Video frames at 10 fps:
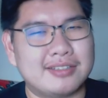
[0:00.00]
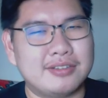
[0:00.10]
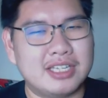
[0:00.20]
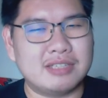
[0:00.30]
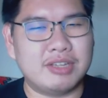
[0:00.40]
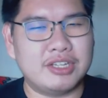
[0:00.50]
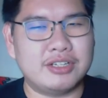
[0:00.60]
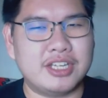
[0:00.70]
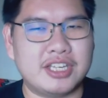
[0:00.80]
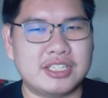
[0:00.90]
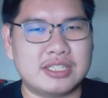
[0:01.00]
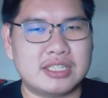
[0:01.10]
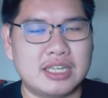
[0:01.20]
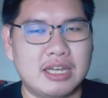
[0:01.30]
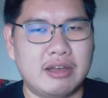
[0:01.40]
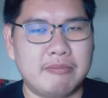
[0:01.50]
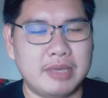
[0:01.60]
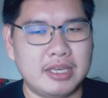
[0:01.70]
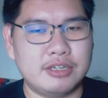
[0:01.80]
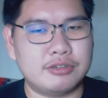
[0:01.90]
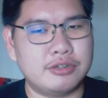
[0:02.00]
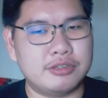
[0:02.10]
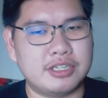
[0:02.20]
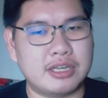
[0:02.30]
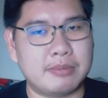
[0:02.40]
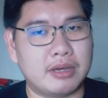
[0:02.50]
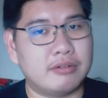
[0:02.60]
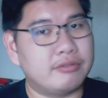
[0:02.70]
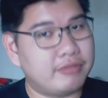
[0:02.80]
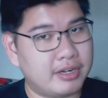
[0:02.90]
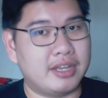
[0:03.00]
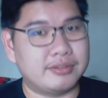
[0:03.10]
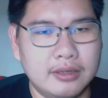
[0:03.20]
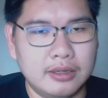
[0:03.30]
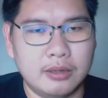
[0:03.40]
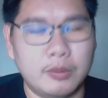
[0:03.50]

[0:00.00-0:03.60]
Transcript: Today's video is me introducing about Fundeavour.